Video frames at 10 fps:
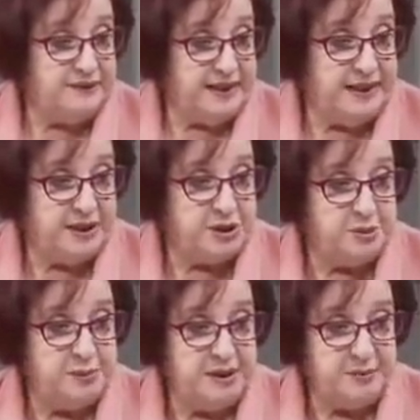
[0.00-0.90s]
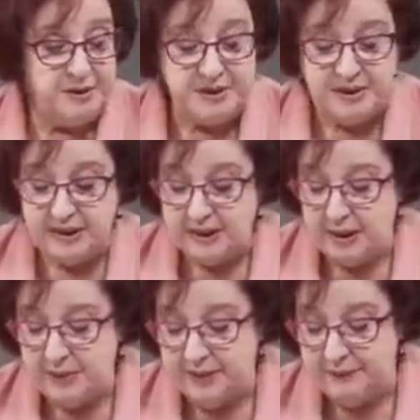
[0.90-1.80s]
financial papers that are
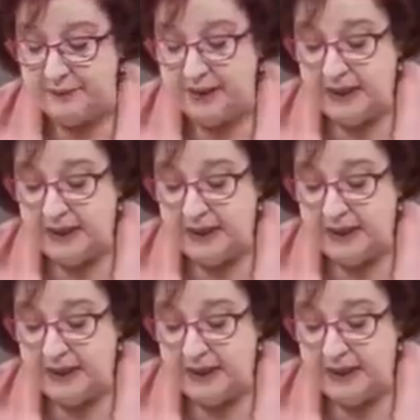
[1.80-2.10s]
coming.